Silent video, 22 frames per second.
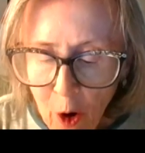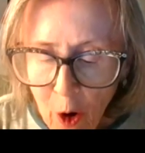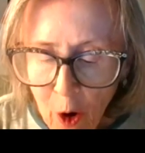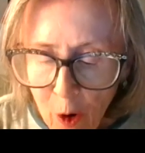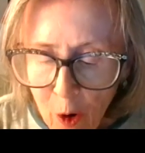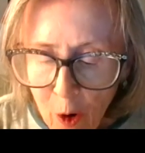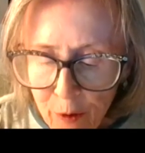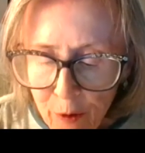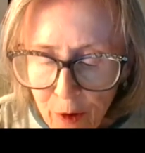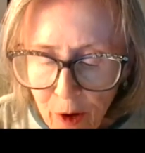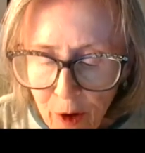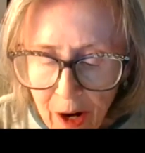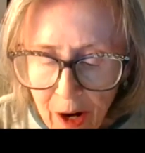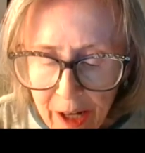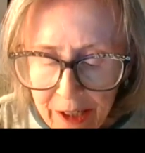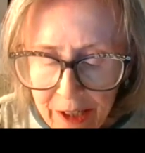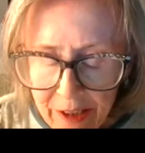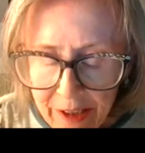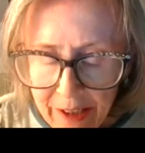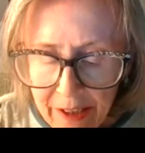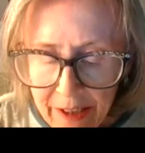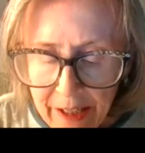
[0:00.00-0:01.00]

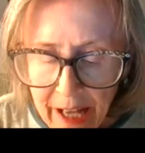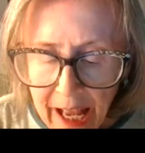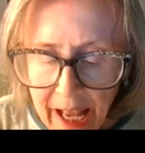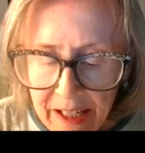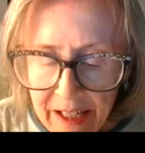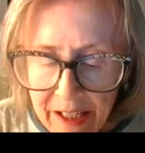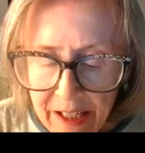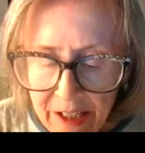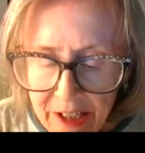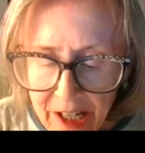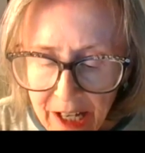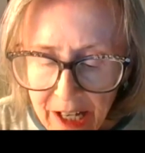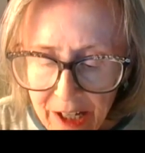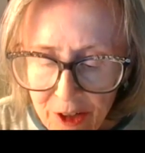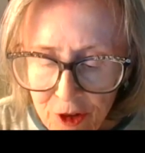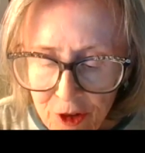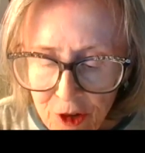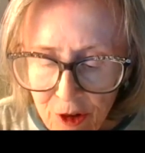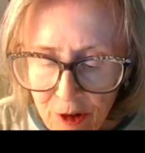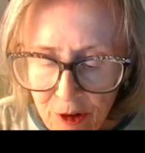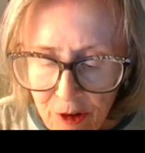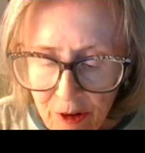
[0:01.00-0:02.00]
overhunted and
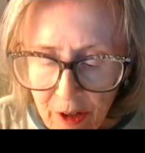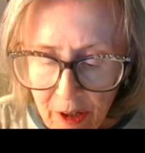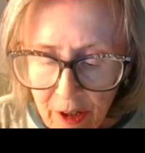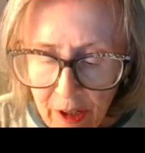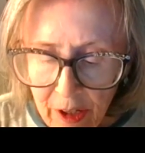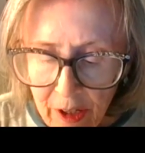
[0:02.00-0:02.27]
endangered.